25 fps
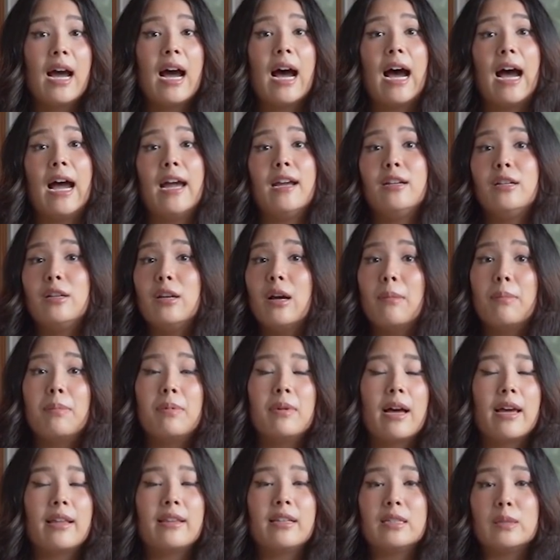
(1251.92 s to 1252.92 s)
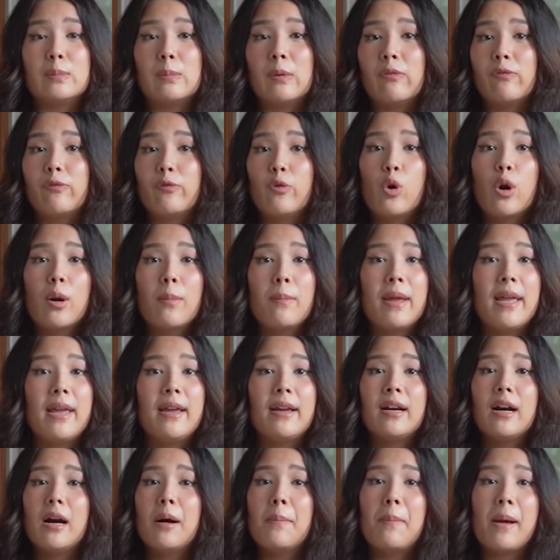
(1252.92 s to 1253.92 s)
I apply this before
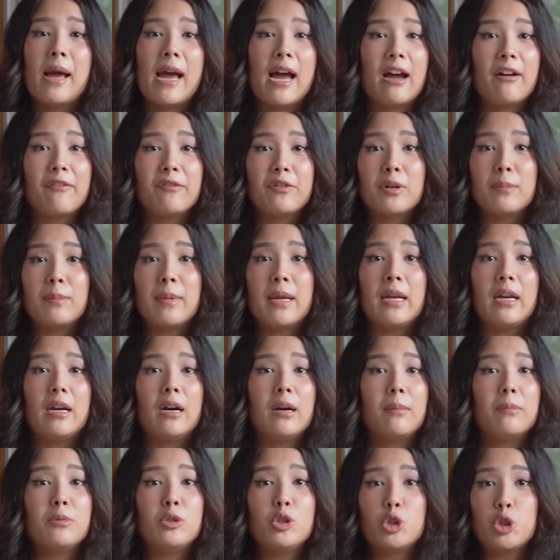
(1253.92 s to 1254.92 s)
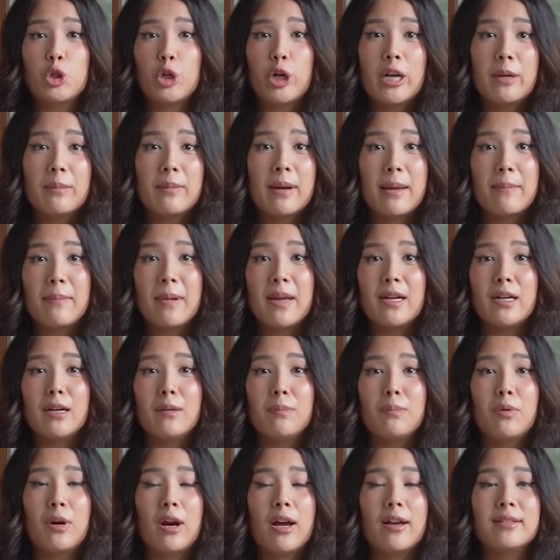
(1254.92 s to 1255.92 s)
makeup, after makeup, during my
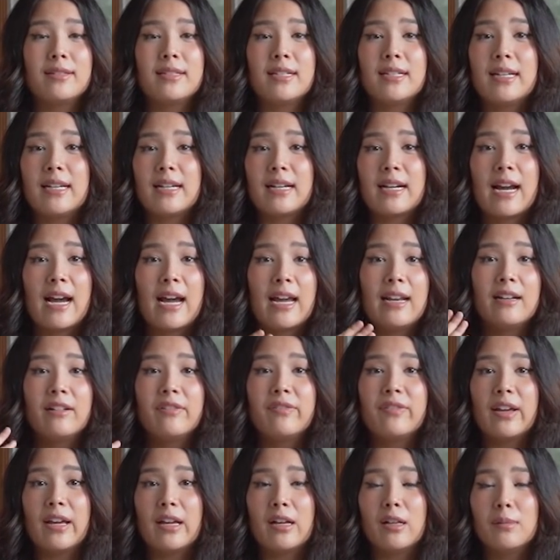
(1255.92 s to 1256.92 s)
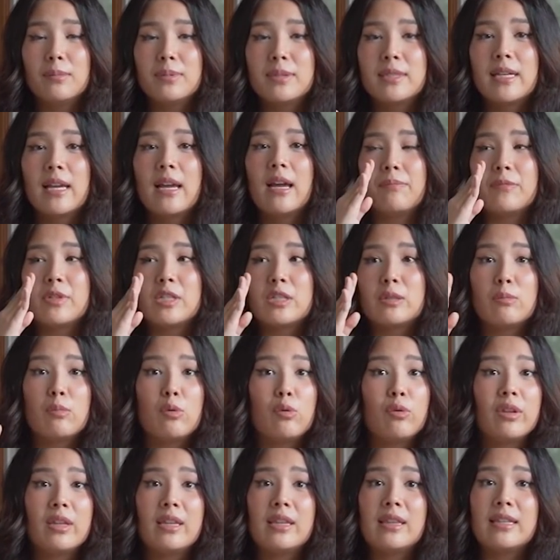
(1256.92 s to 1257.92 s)
makeup process. It kind of helps
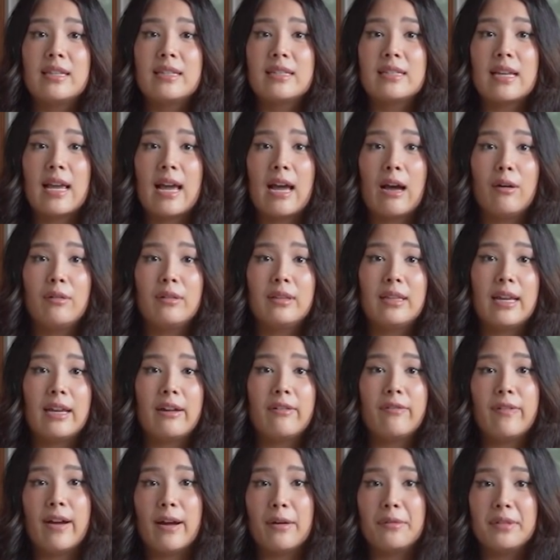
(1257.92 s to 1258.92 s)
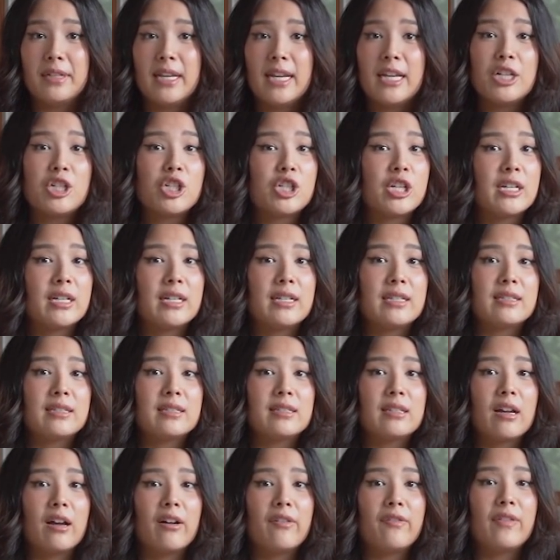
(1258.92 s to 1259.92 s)
smoothens out like foundation and
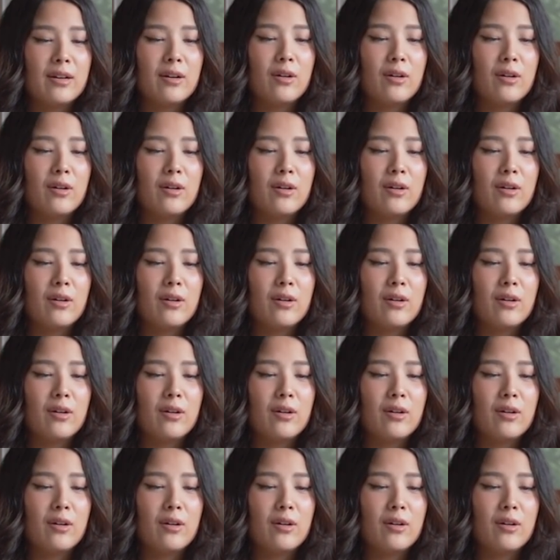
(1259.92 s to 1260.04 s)
stuff.